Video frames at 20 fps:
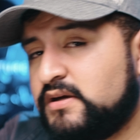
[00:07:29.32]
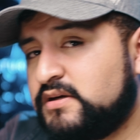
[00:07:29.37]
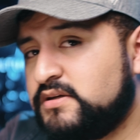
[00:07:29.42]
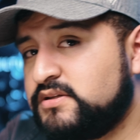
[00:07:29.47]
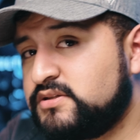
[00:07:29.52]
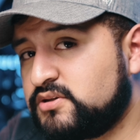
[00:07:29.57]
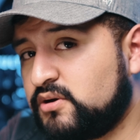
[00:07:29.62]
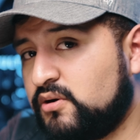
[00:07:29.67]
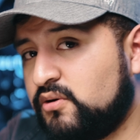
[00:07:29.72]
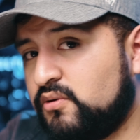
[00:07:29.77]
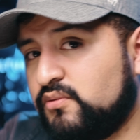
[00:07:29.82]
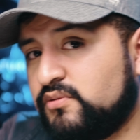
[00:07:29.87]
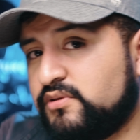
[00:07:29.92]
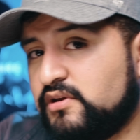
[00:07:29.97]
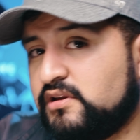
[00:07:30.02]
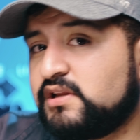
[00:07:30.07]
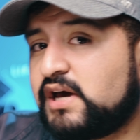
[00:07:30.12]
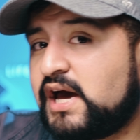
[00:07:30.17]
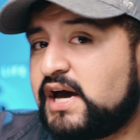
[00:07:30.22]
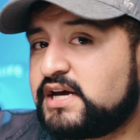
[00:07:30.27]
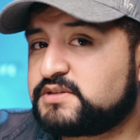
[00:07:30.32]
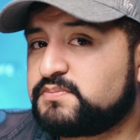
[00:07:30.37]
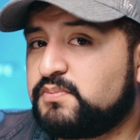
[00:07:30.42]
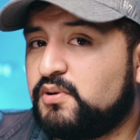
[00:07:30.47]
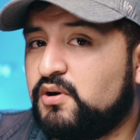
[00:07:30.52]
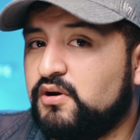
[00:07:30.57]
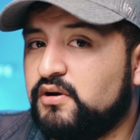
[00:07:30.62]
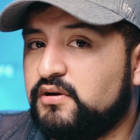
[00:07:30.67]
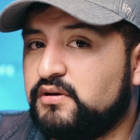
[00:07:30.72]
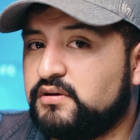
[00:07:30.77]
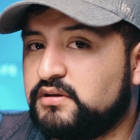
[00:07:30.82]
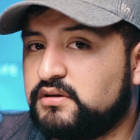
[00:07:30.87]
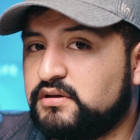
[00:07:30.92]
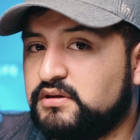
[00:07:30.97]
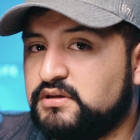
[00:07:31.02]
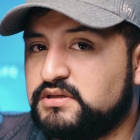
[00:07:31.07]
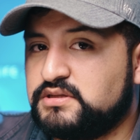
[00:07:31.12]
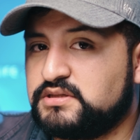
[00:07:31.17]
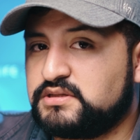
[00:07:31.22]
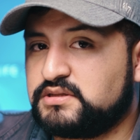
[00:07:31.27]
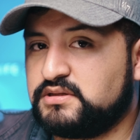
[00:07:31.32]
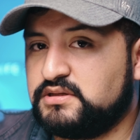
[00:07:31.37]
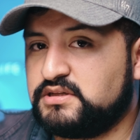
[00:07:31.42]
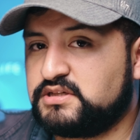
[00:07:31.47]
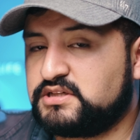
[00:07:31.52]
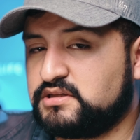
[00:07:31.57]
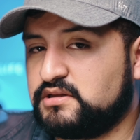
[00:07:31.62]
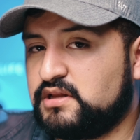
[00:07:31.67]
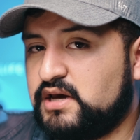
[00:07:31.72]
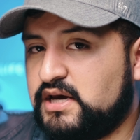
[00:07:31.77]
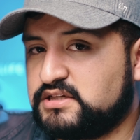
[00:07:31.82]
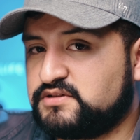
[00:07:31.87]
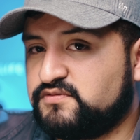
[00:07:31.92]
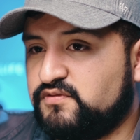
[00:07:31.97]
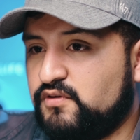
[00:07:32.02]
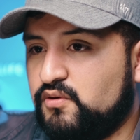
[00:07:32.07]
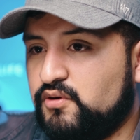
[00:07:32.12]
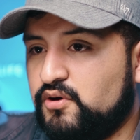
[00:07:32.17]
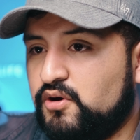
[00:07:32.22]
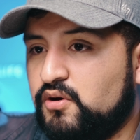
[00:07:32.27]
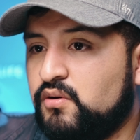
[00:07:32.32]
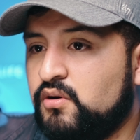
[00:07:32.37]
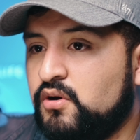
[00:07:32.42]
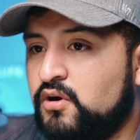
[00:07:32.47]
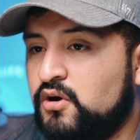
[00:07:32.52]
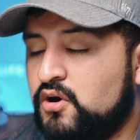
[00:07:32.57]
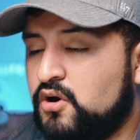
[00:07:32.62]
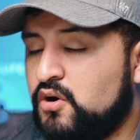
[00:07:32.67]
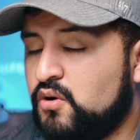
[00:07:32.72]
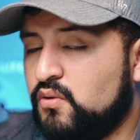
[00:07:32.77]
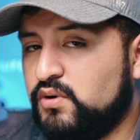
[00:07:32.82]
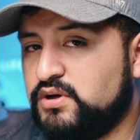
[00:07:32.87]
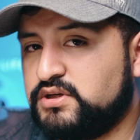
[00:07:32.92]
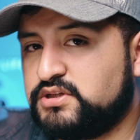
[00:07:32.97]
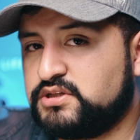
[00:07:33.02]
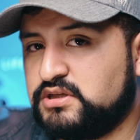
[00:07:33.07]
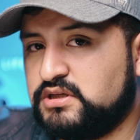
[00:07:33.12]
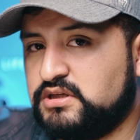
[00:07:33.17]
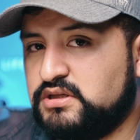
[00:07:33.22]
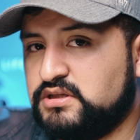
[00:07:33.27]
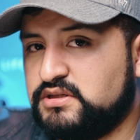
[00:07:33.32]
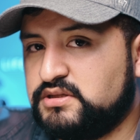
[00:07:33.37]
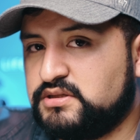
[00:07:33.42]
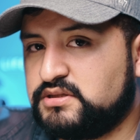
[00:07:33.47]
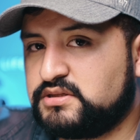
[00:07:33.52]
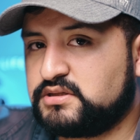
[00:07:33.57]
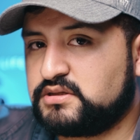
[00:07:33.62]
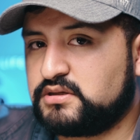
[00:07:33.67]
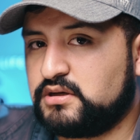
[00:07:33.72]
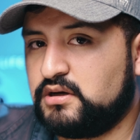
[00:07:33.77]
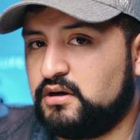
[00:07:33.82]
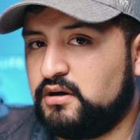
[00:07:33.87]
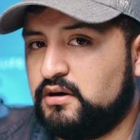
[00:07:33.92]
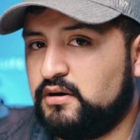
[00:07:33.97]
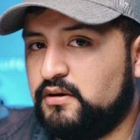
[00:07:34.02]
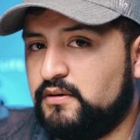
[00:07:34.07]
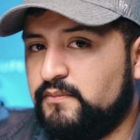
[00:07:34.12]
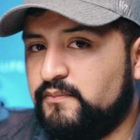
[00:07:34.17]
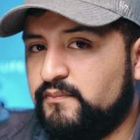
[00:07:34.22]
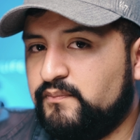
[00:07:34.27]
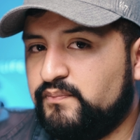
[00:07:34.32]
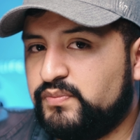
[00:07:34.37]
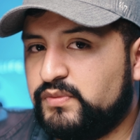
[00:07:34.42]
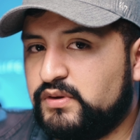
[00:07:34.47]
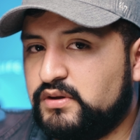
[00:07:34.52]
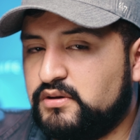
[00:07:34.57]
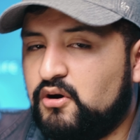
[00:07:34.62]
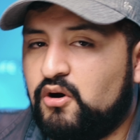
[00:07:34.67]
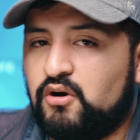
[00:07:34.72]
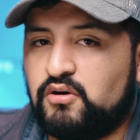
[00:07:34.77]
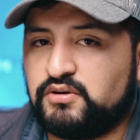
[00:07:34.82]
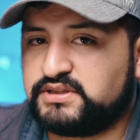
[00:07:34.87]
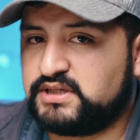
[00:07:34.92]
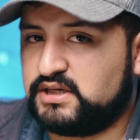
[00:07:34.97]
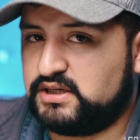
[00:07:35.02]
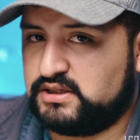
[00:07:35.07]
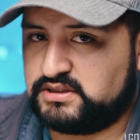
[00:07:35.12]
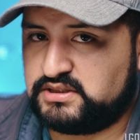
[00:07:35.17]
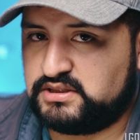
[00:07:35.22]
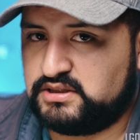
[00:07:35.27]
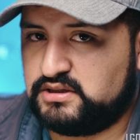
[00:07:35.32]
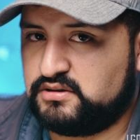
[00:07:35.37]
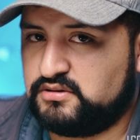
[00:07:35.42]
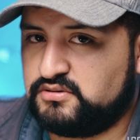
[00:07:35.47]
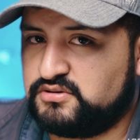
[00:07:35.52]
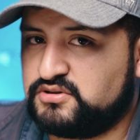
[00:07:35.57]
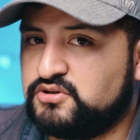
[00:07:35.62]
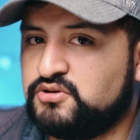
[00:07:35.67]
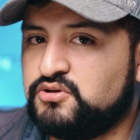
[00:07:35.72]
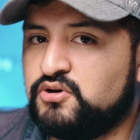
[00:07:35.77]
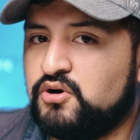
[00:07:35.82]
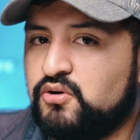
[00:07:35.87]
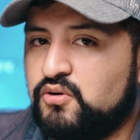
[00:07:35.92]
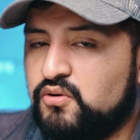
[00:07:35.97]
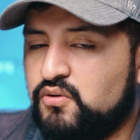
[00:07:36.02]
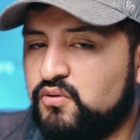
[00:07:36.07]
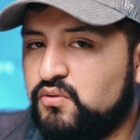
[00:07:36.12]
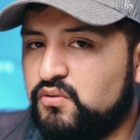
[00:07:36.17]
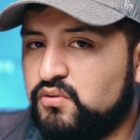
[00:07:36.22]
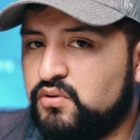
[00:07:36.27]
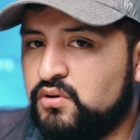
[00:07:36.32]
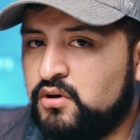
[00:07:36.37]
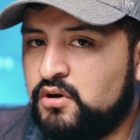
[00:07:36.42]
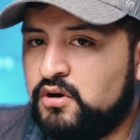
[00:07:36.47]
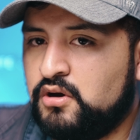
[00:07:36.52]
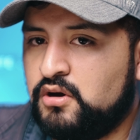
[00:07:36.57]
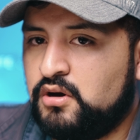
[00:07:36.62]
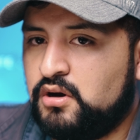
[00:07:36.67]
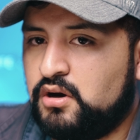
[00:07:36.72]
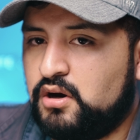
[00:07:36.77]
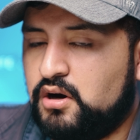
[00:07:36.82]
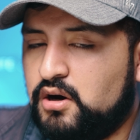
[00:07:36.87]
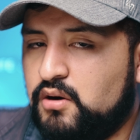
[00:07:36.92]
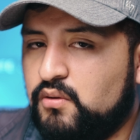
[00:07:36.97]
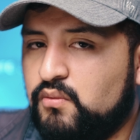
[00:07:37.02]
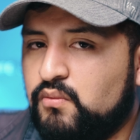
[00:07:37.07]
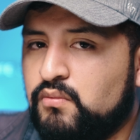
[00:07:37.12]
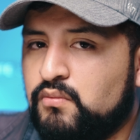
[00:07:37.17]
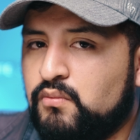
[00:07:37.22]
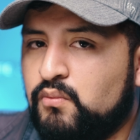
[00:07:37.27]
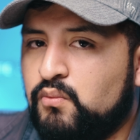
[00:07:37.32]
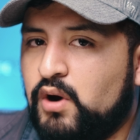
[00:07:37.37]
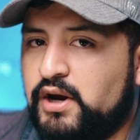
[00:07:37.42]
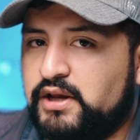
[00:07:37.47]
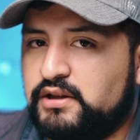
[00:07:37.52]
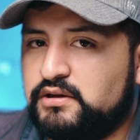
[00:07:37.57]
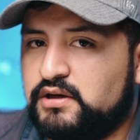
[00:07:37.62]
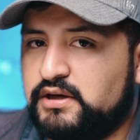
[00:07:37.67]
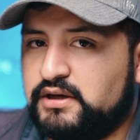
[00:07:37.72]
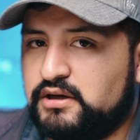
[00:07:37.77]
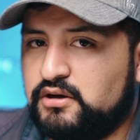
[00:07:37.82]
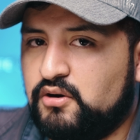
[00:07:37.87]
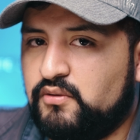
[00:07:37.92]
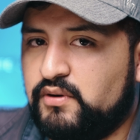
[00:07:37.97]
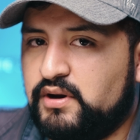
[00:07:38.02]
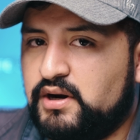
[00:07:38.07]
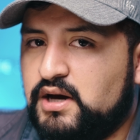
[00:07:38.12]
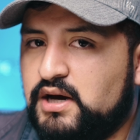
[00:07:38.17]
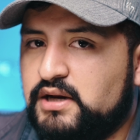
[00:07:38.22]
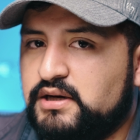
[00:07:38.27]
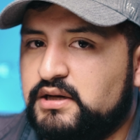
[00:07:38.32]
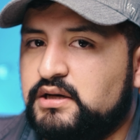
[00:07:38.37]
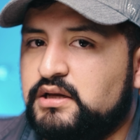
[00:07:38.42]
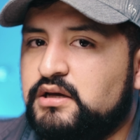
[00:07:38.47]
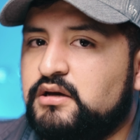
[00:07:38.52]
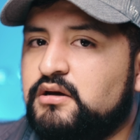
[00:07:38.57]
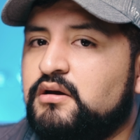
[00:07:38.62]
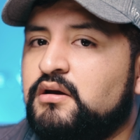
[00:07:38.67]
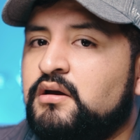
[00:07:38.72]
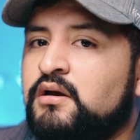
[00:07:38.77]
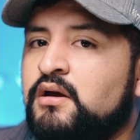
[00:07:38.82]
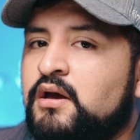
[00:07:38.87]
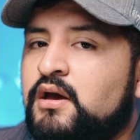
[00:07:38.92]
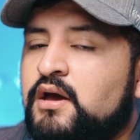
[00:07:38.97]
So the last part is this last photo, which is all tungsten. There's no white light going on in here.